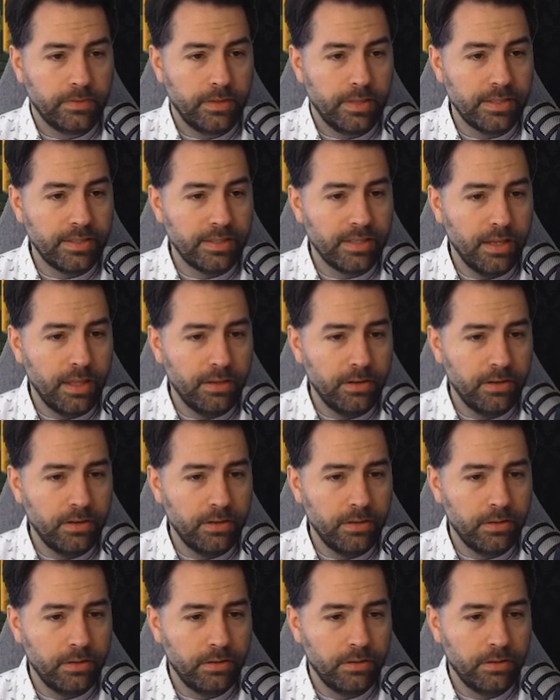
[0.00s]
That's
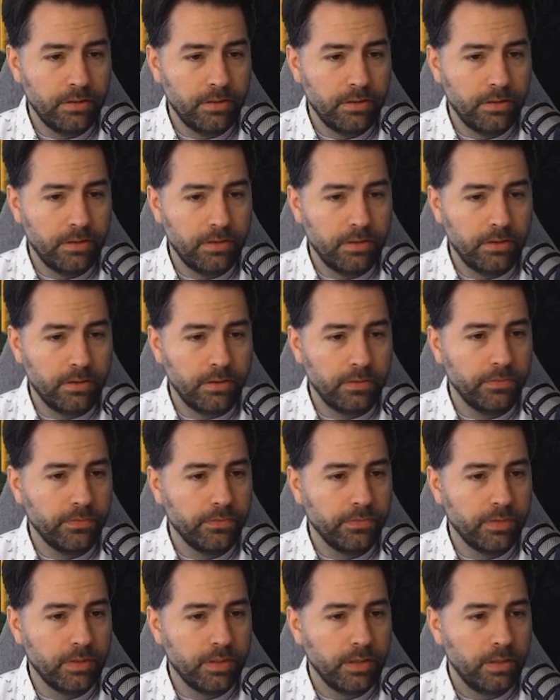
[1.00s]
another... I don't know.
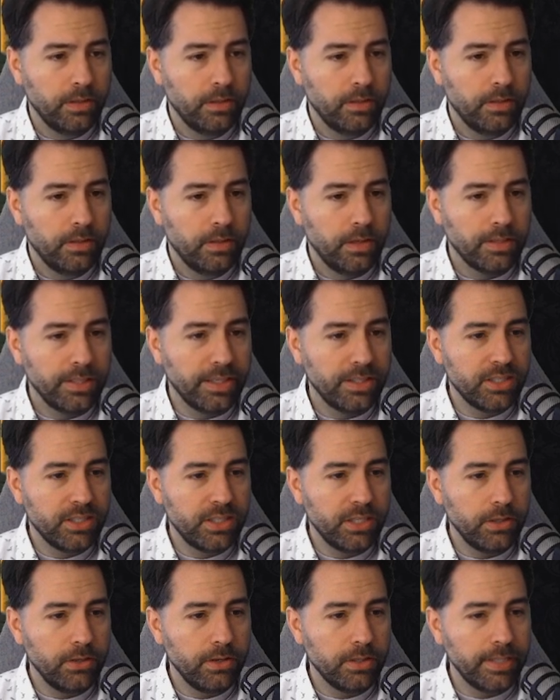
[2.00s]
I'll take a
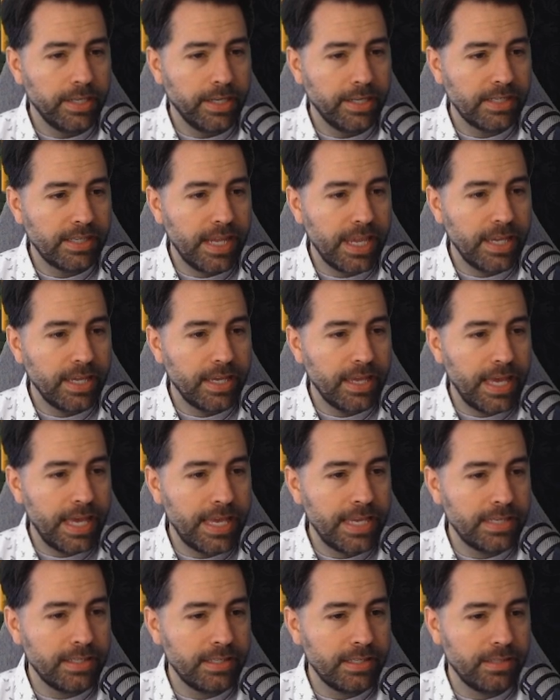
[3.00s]
2. I'll take a Snake
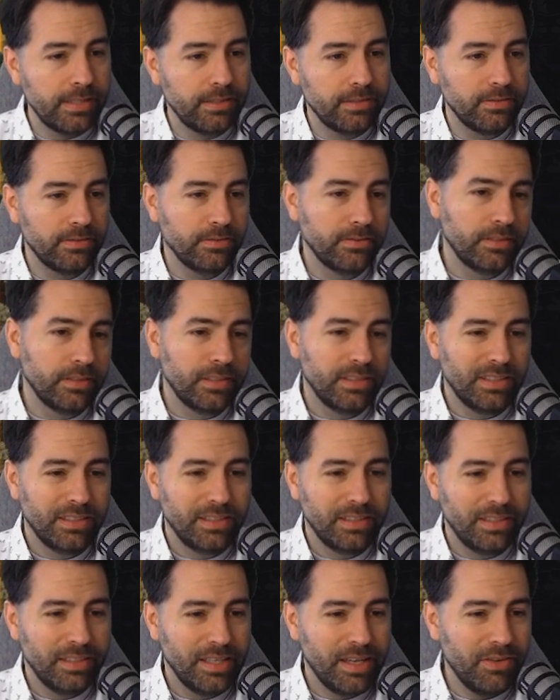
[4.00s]
Eyes.
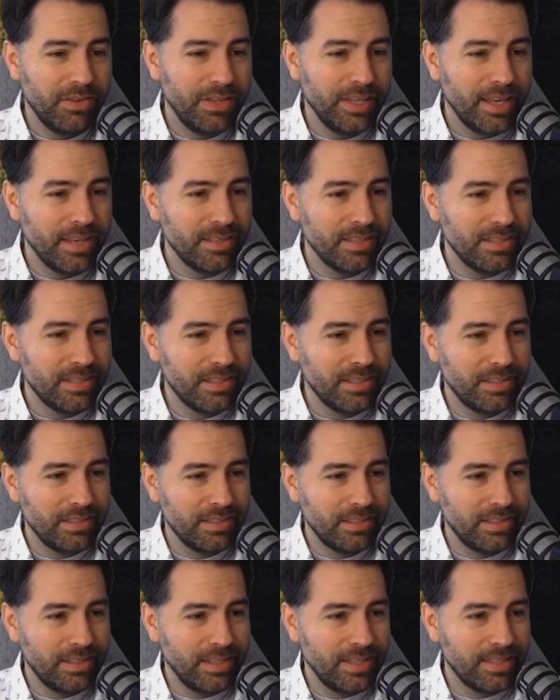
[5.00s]
Everything
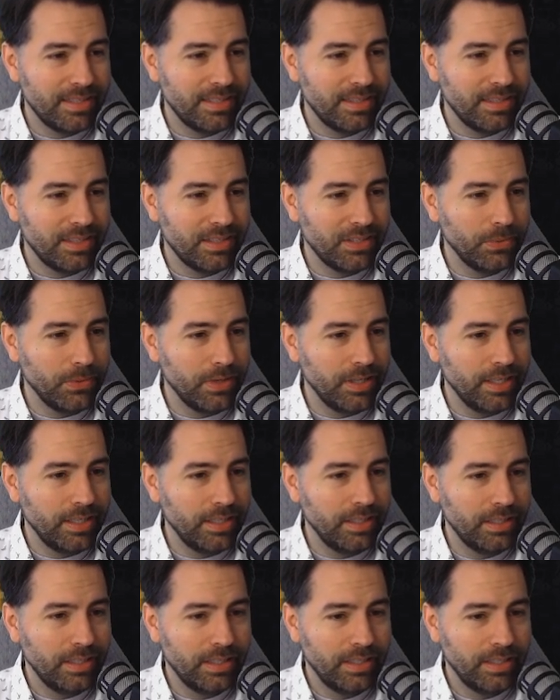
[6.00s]
else... Yeah, that's 20.